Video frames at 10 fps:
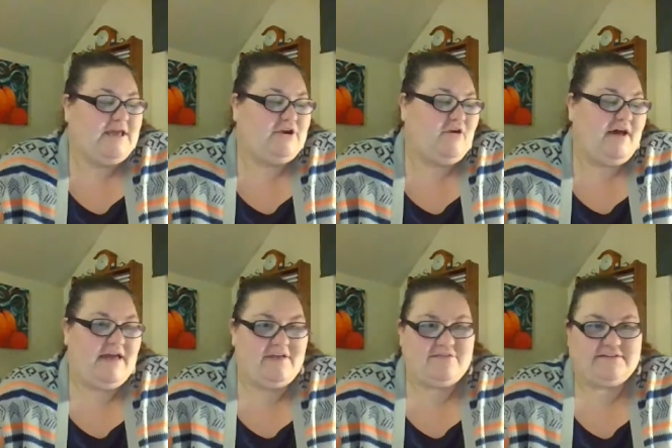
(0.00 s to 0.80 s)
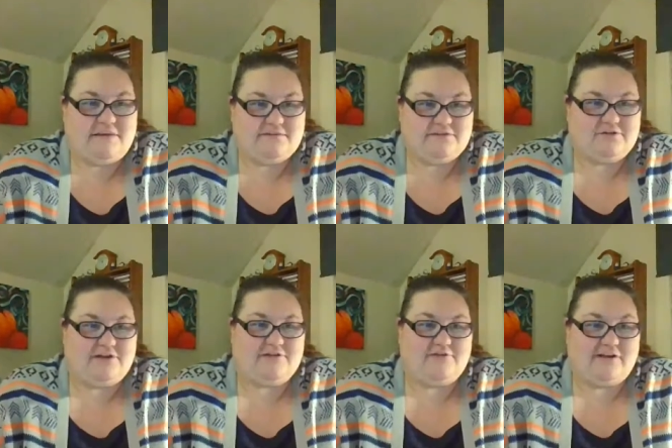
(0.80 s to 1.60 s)
You know, I have a
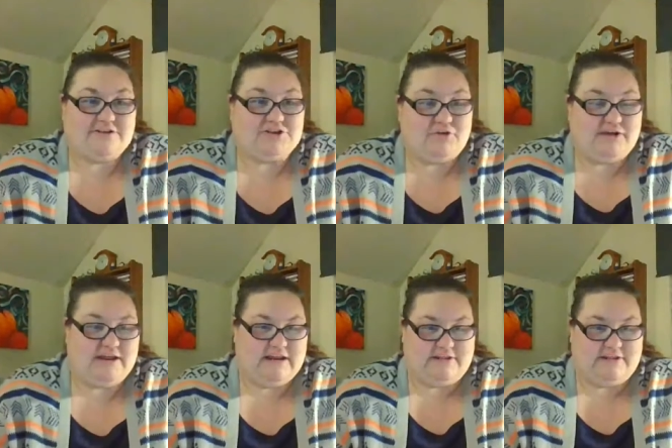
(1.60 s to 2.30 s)
demonstrator friend, Jody,